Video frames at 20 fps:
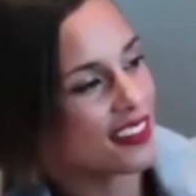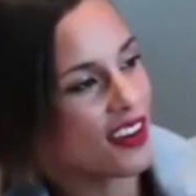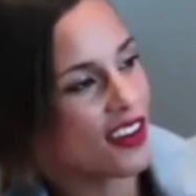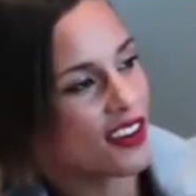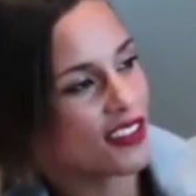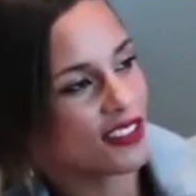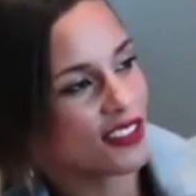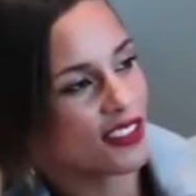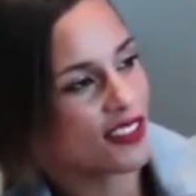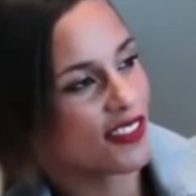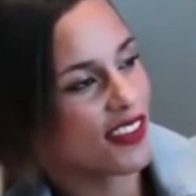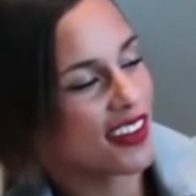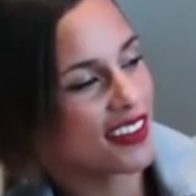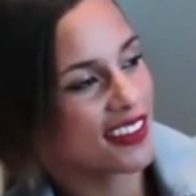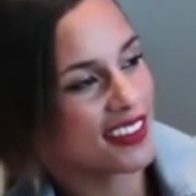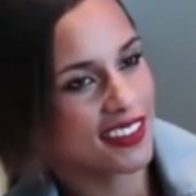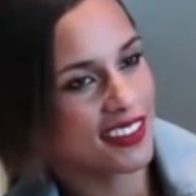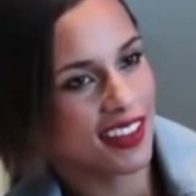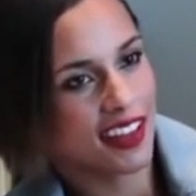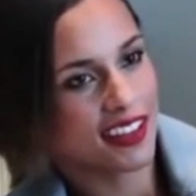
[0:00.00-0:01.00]
of tossing
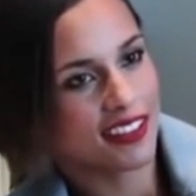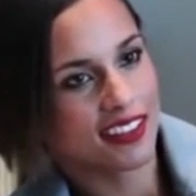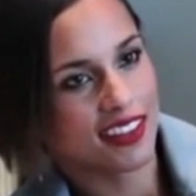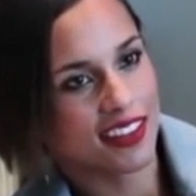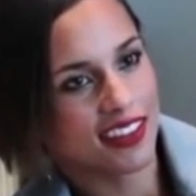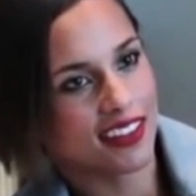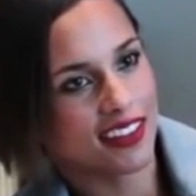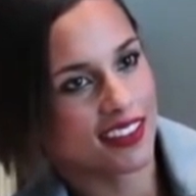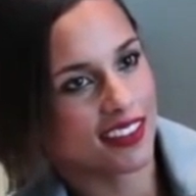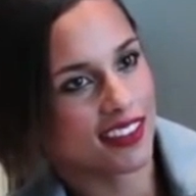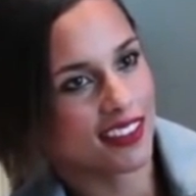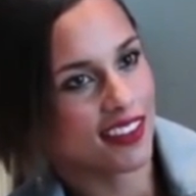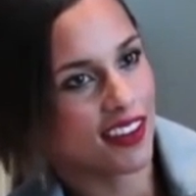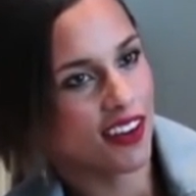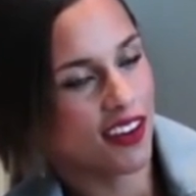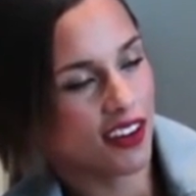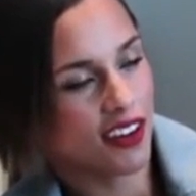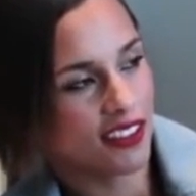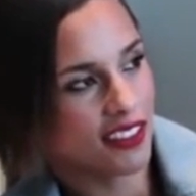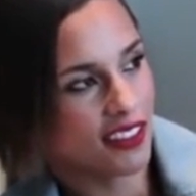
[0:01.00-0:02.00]
around these ideas and
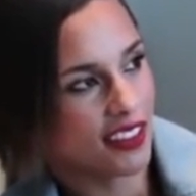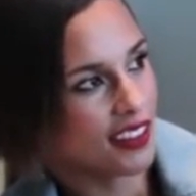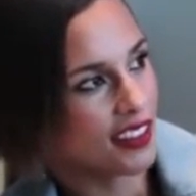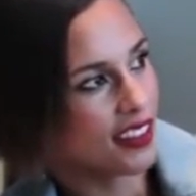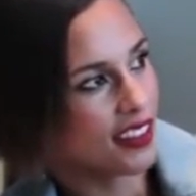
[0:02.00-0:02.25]
thoughts,